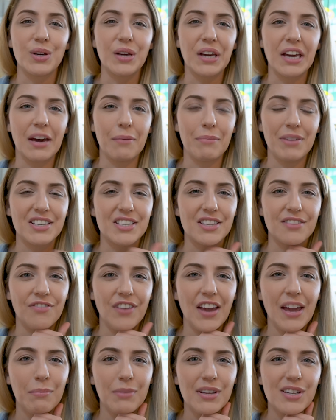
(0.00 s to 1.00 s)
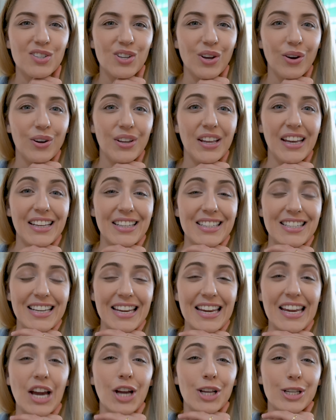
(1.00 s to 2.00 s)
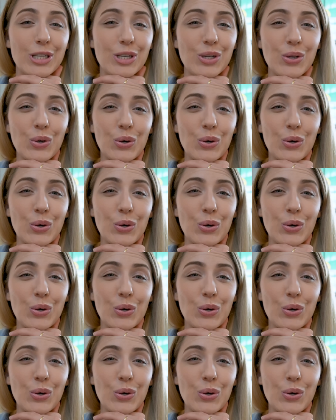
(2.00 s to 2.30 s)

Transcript: can come into the family zone in T2,